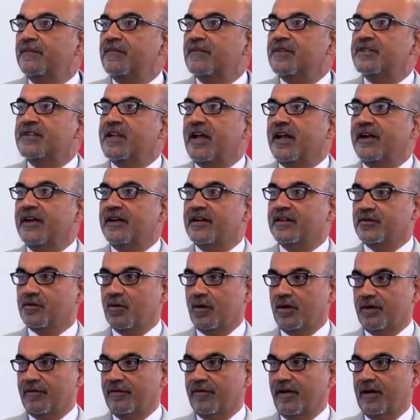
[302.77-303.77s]
CRA
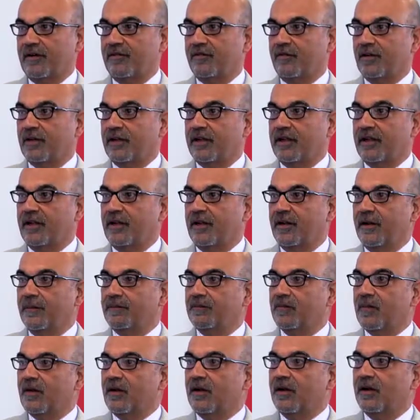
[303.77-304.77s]
disqualified for the
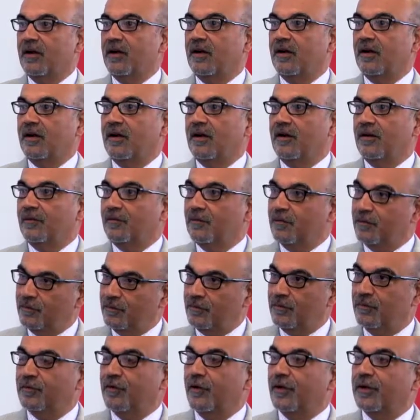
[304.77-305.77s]

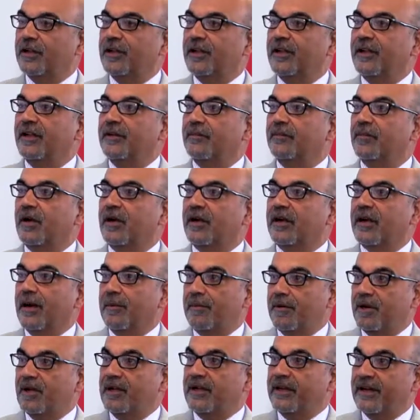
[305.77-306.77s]
for the
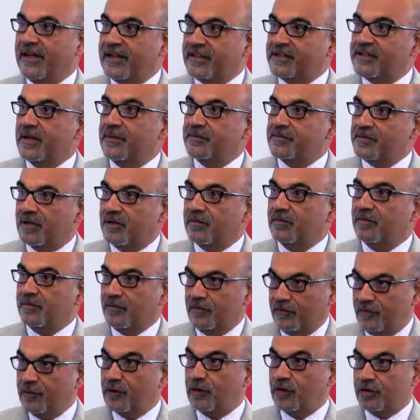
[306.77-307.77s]
capital gain exemption,
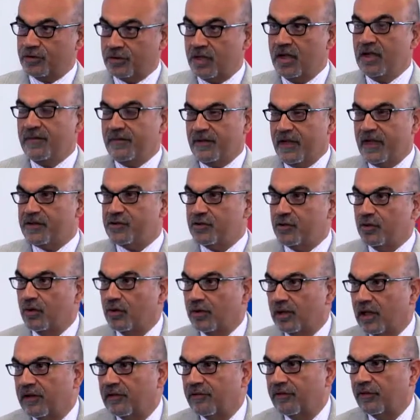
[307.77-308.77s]
because as you
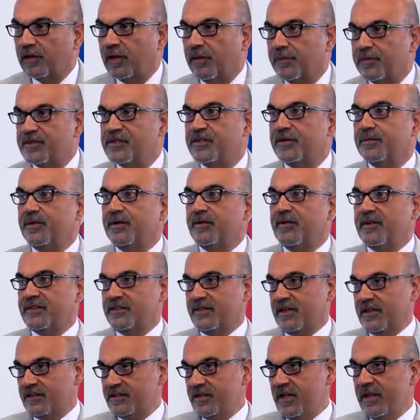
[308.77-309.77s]
know that for the principal
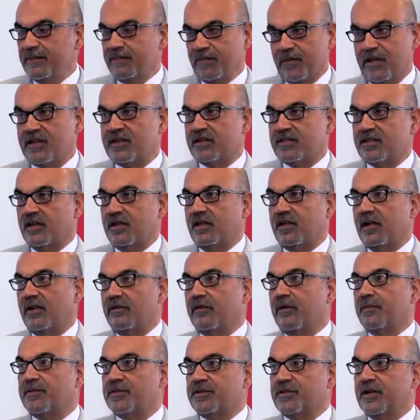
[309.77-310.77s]
residence, it's
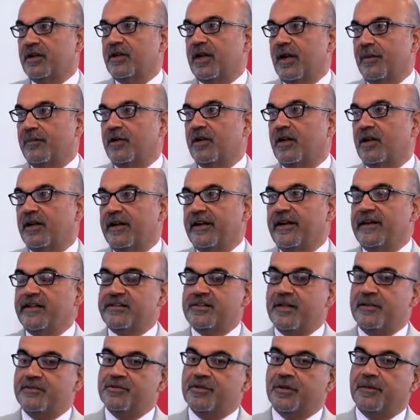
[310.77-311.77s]
100% capital gain
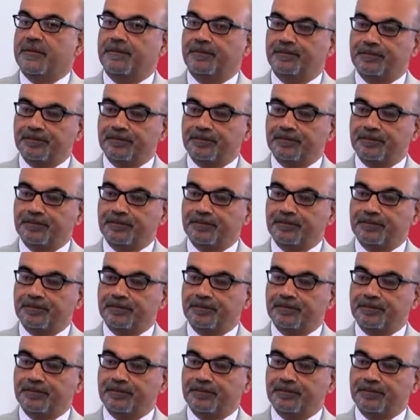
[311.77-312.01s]
exemption.